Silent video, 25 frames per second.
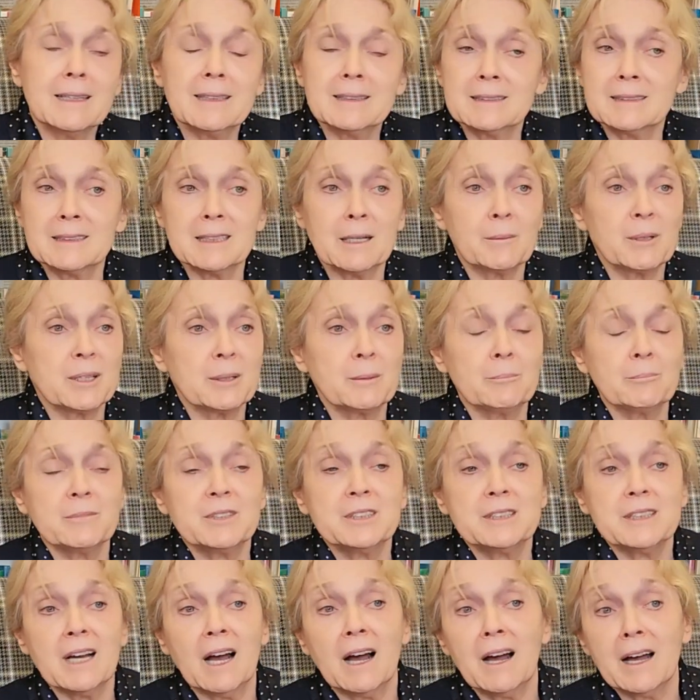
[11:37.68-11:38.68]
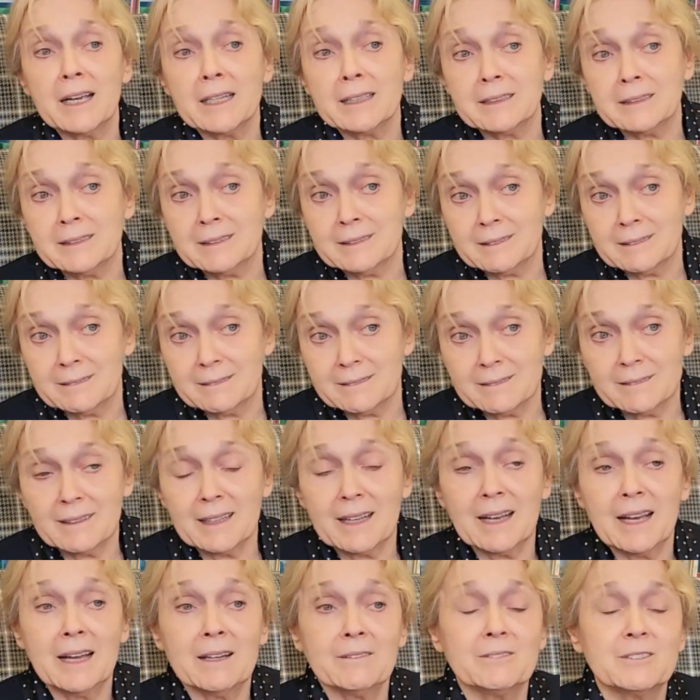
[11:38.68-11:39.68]
Some of them died
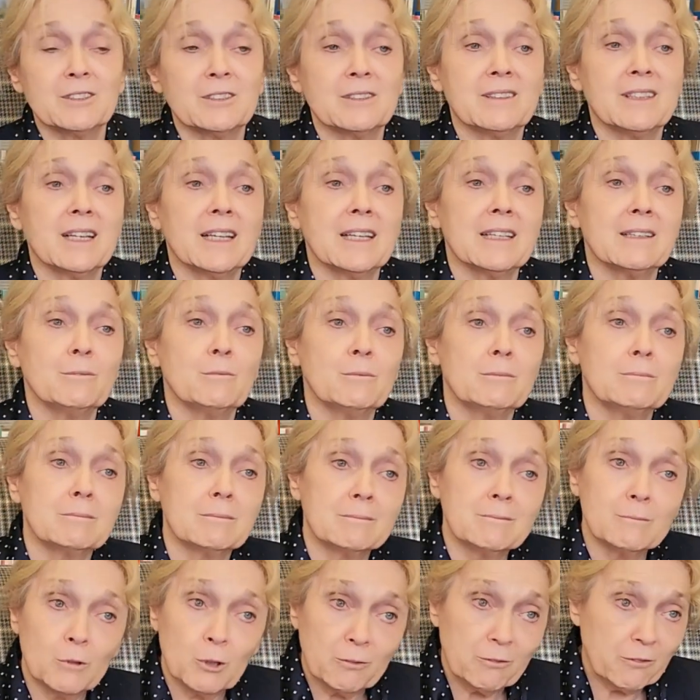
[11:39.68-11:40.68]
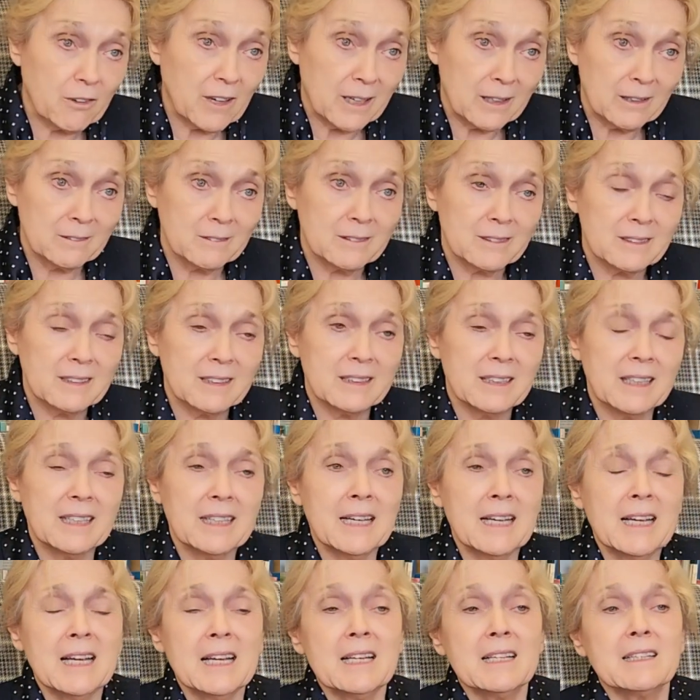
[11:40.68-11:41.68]
after they were found.
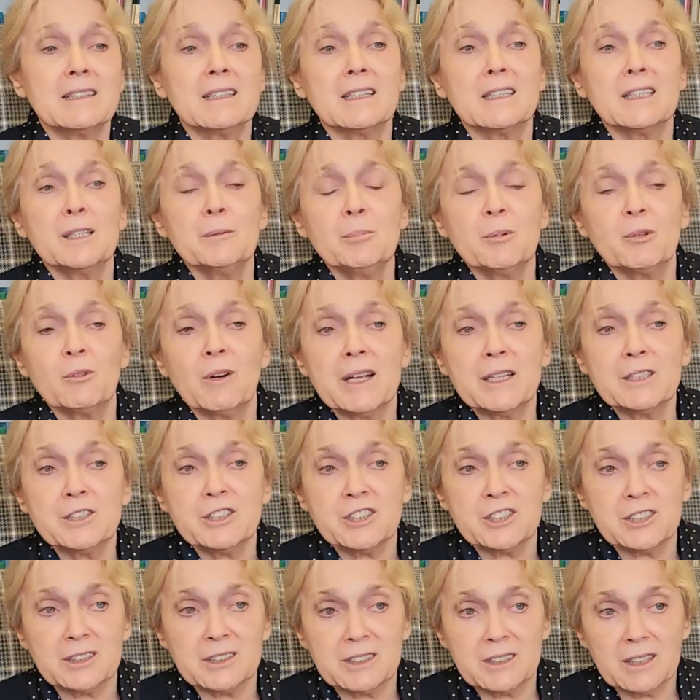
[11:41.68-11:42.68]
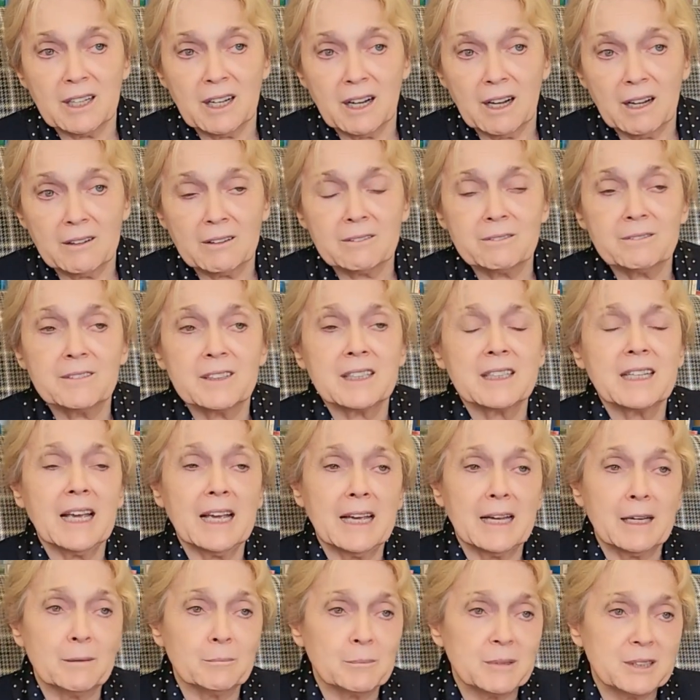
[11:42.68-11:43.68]
The liberation of the
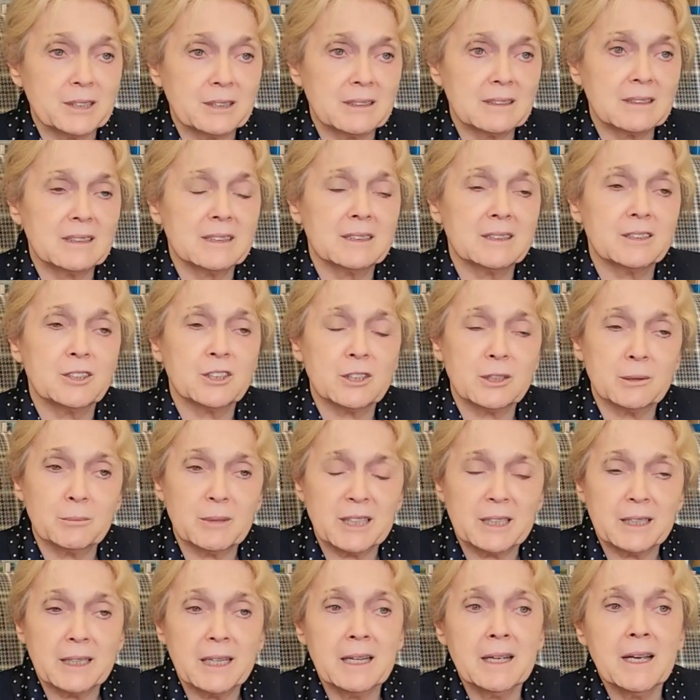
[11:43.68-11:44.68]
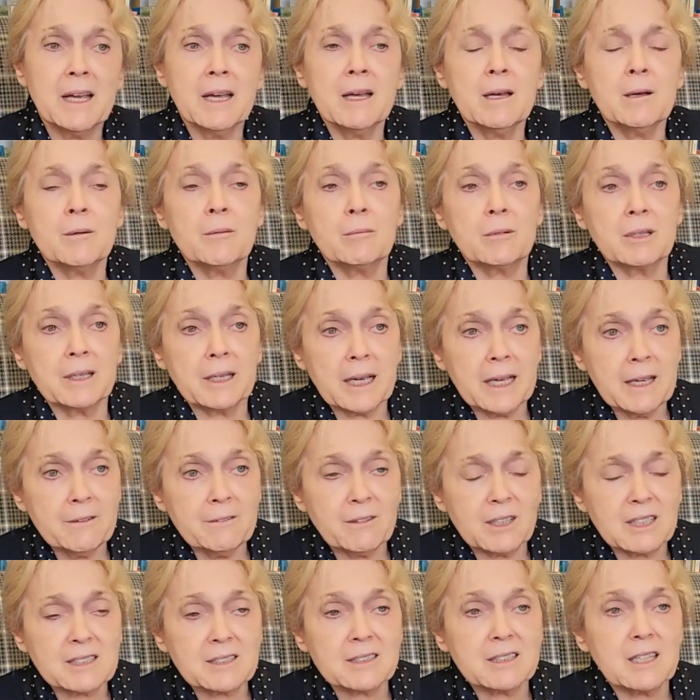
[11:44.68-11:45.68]
camps in Germany
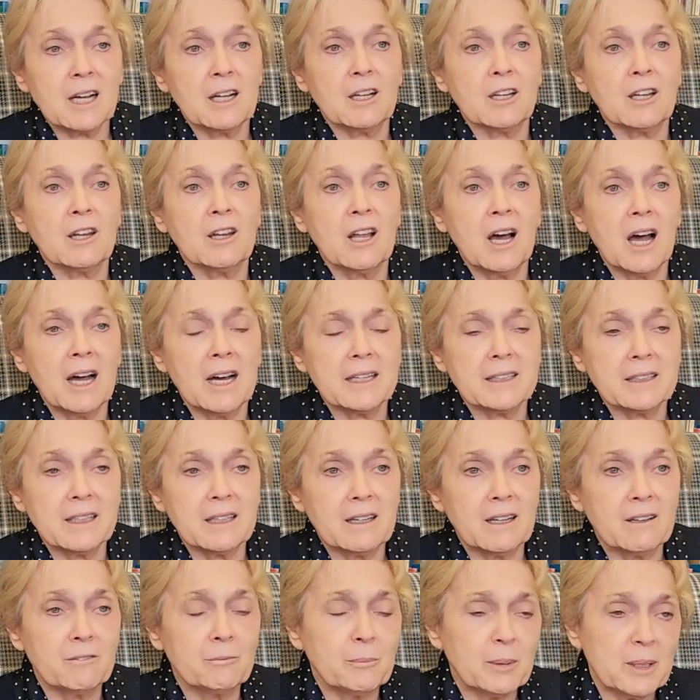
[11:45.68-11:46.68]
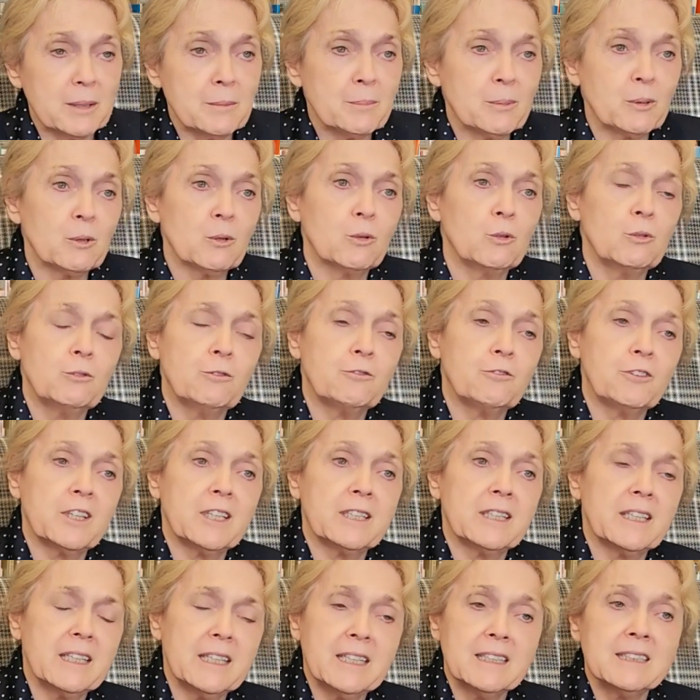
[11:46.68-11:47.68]
gave us a lot of people who
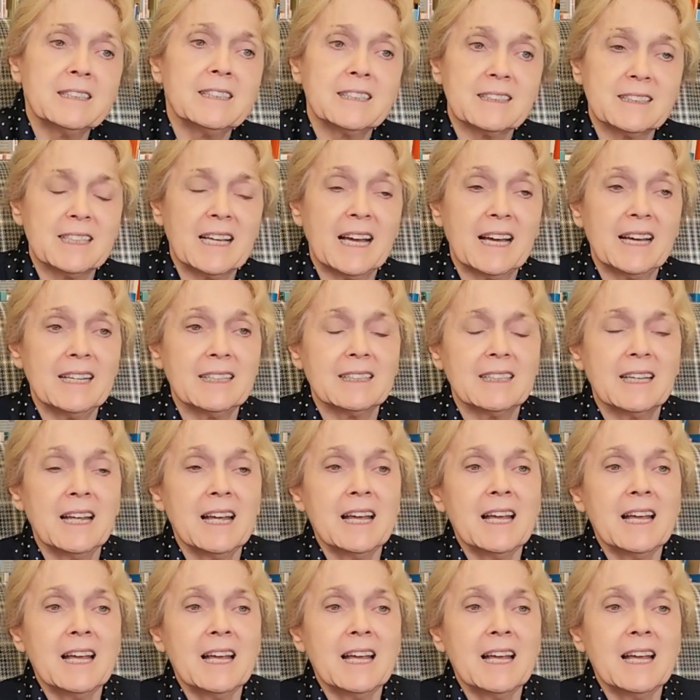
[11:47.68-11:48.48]
fit into that.